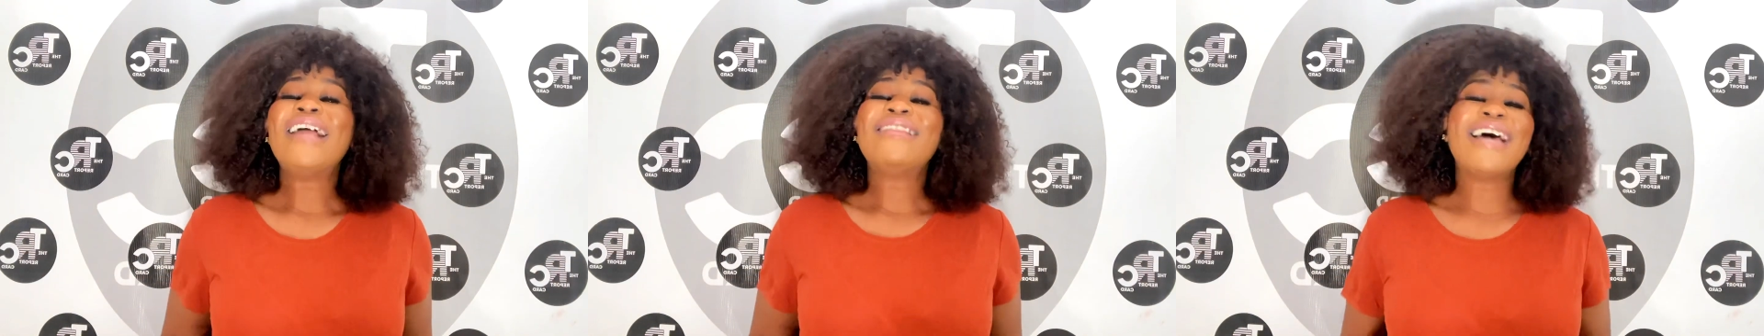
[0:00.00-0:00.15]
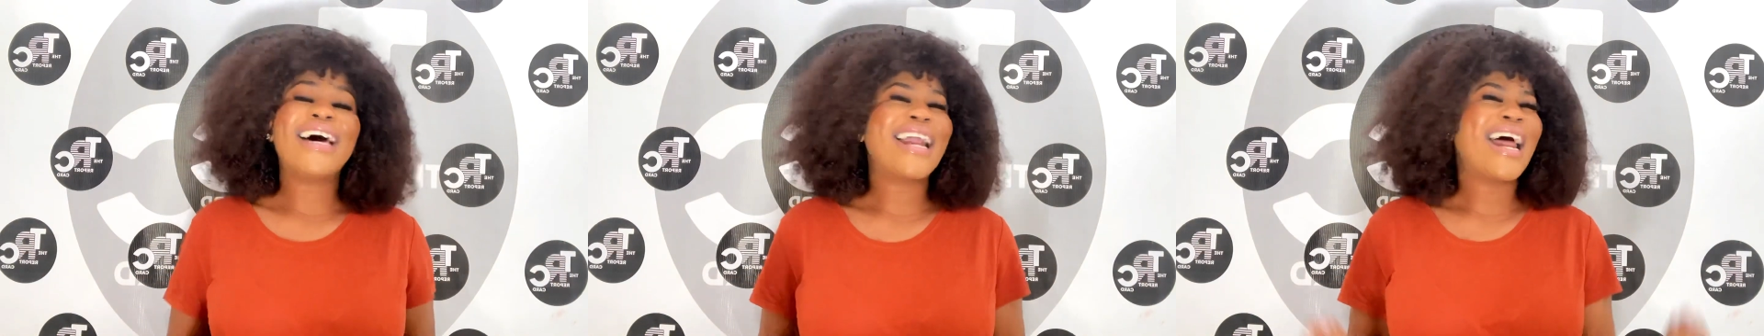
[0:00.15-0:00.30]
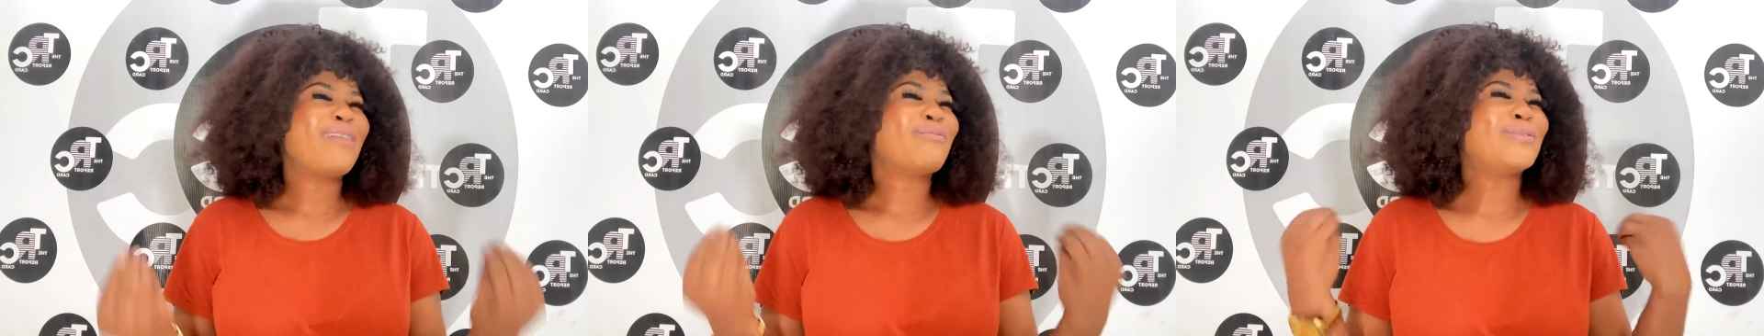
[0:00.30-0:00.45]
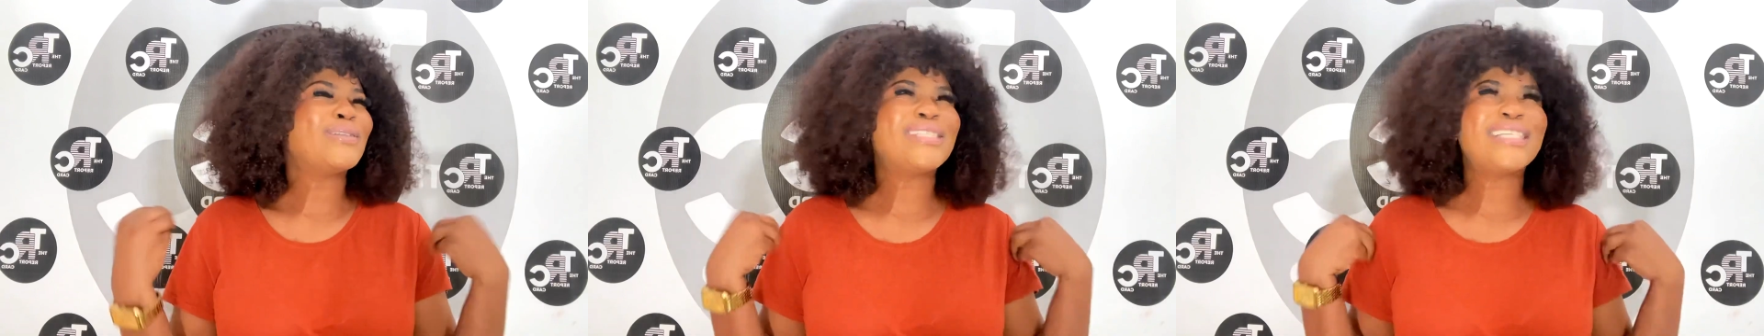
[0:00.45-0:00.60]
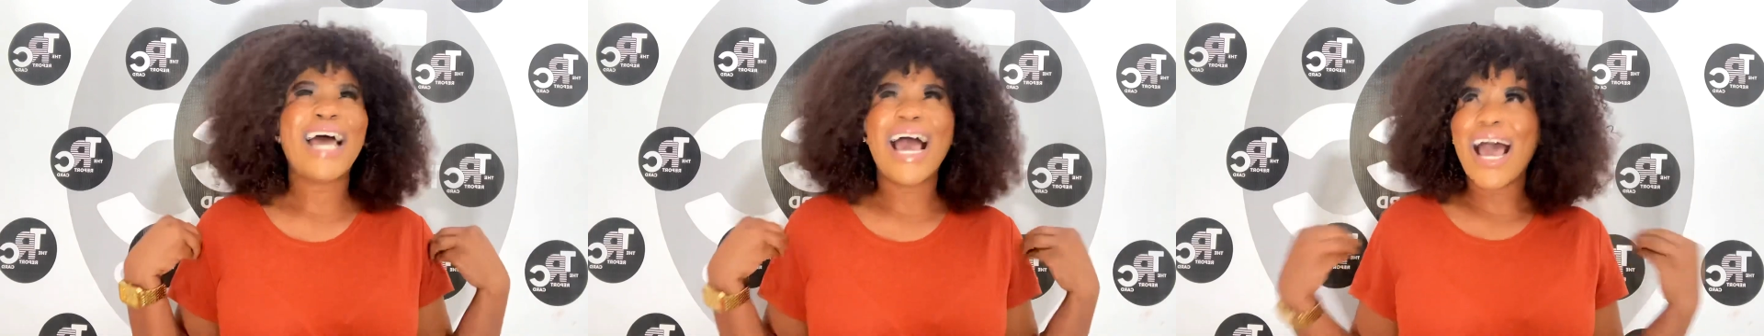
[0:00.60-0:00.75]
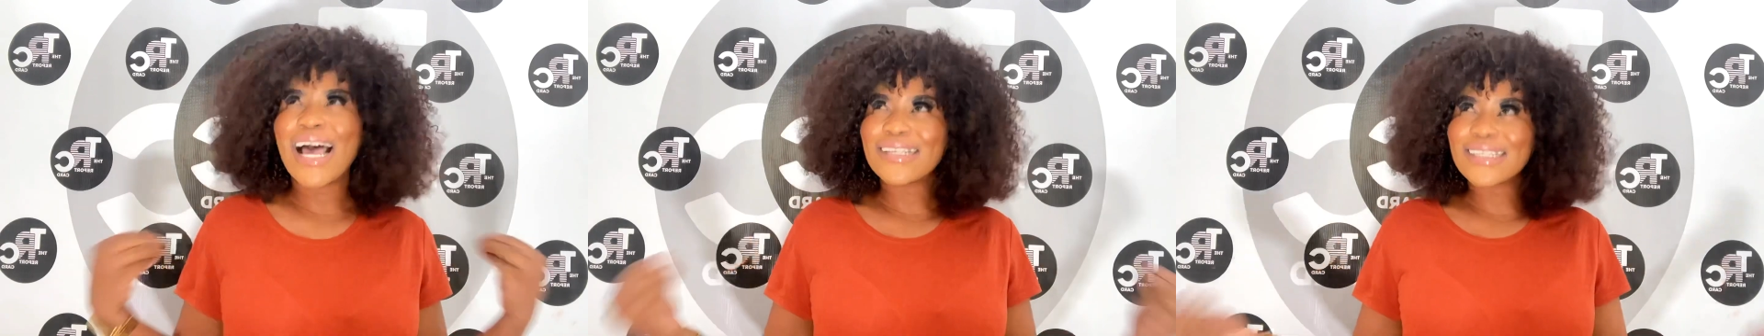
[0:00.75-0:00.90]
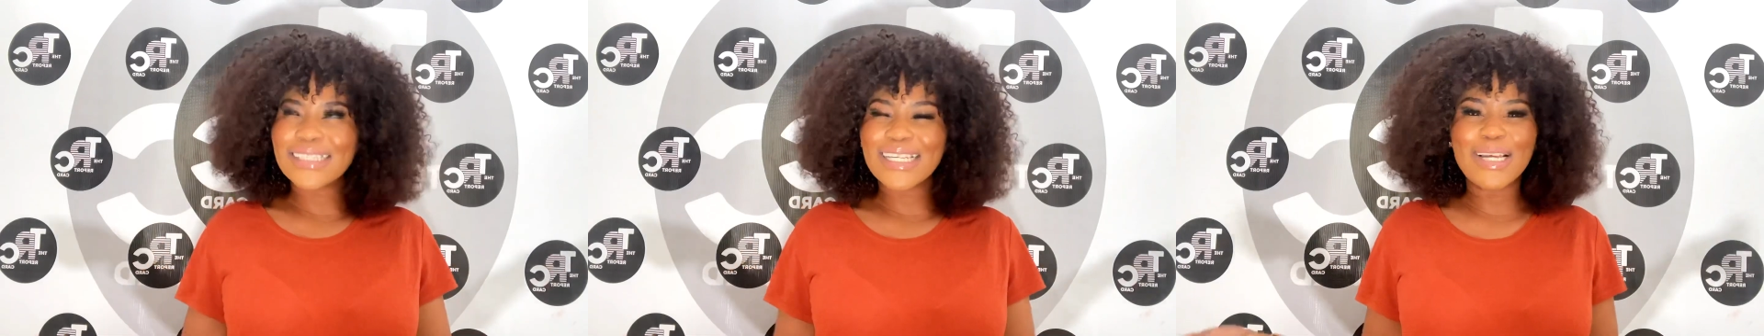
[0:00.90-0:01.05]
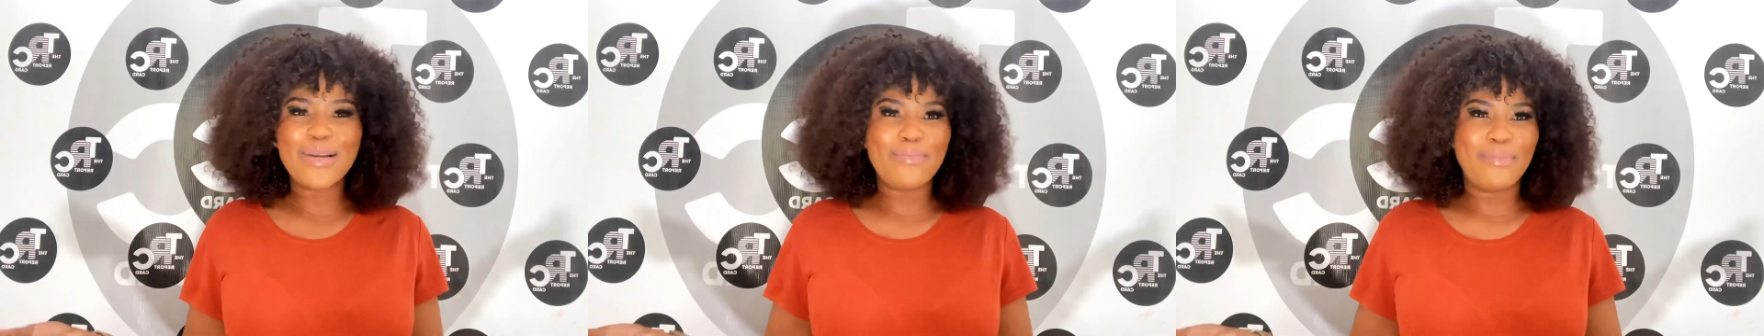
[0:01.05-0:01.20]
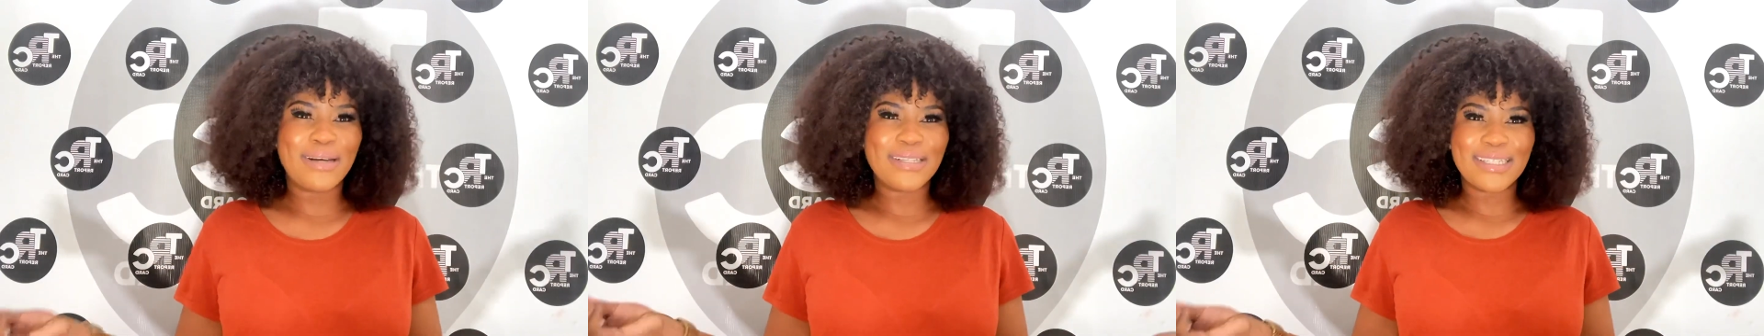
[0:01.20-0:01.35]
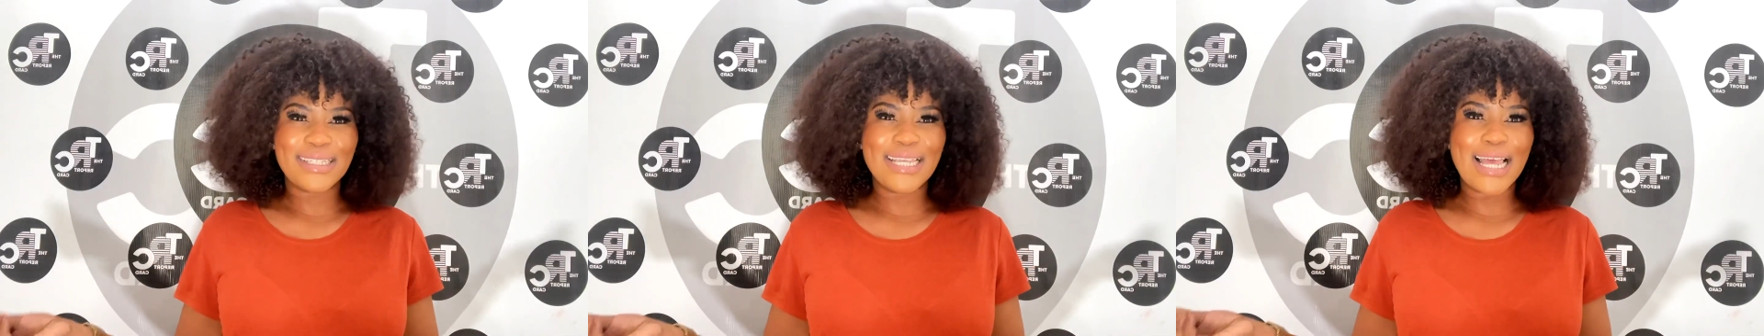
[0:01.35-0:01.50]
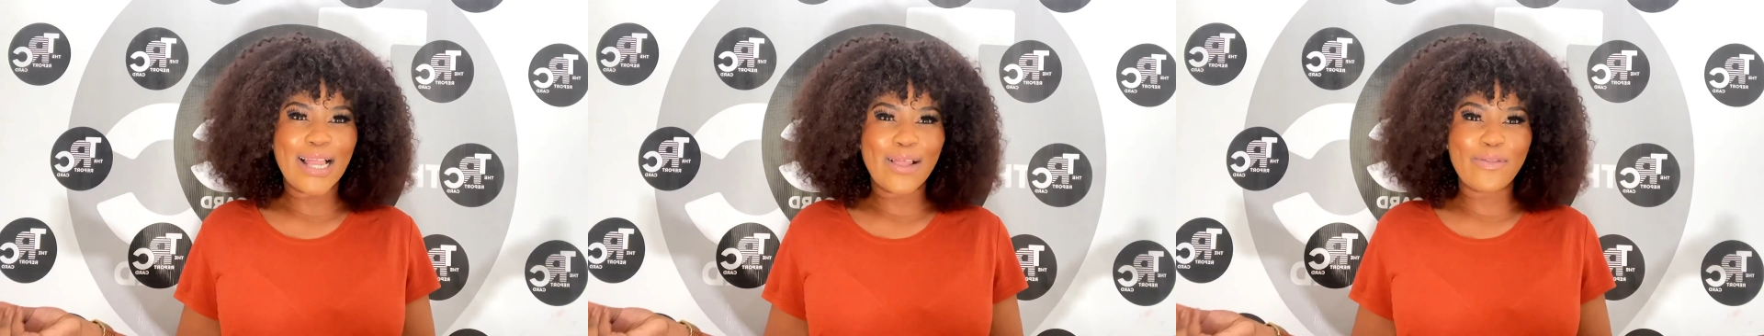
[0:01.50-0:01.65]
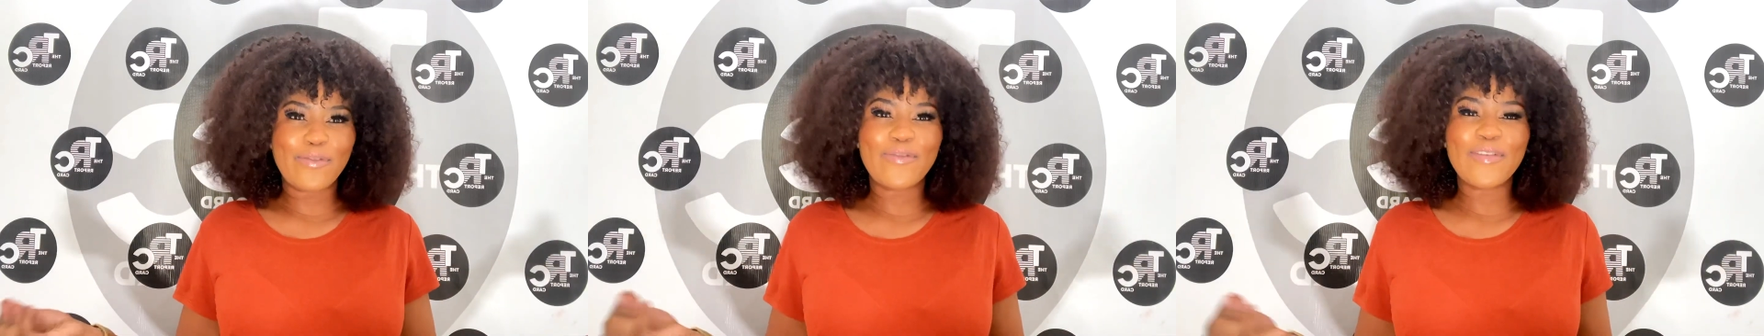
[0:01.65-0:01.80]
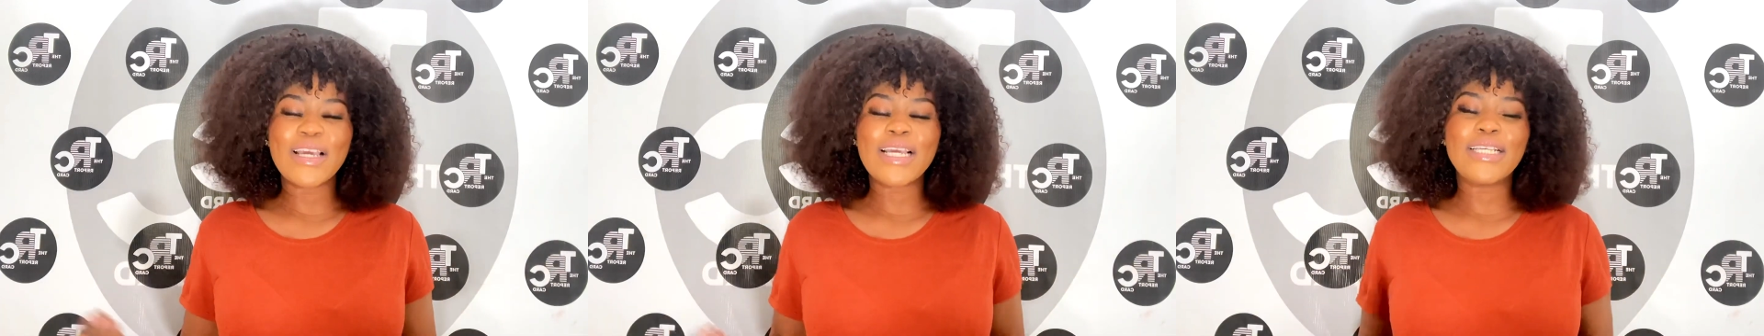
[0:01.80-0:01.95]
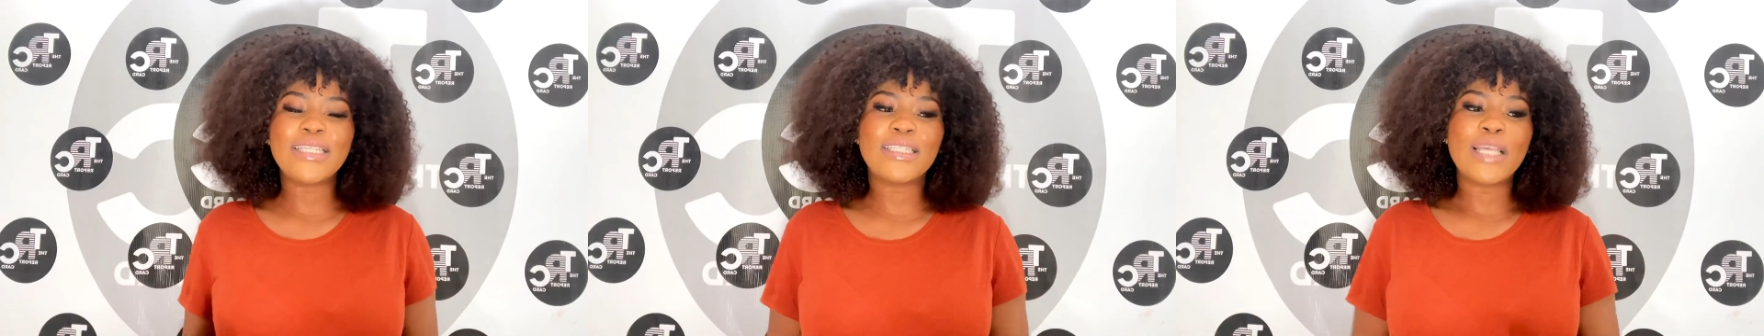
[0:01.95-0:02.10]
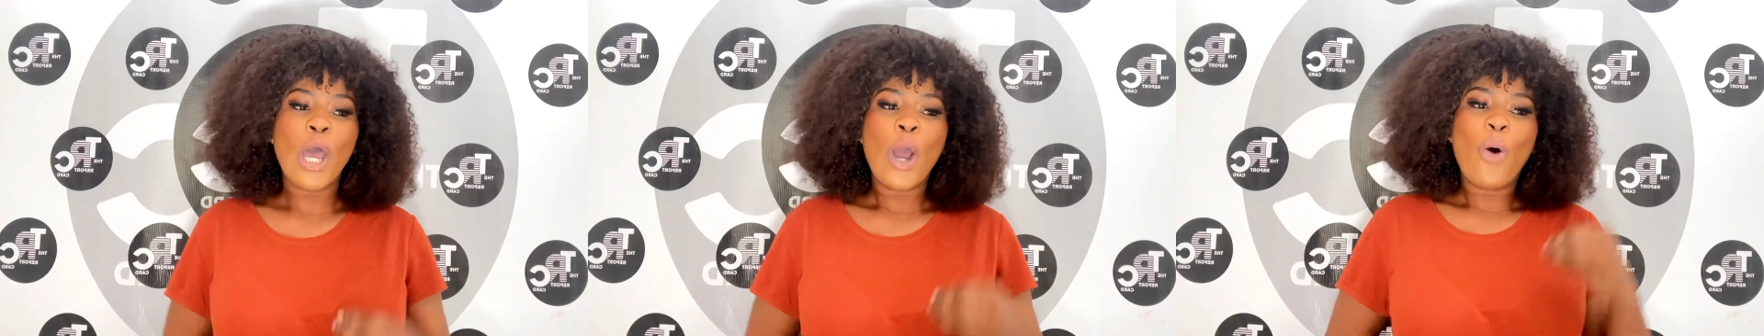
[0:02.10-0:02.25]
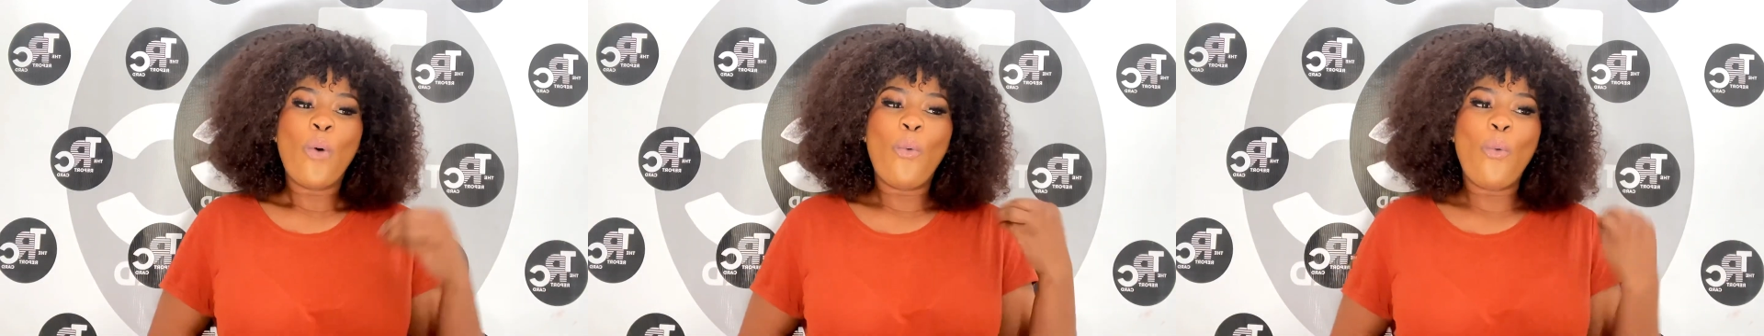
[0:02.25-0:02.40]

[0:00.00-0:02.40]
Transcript: that I was asking myself is,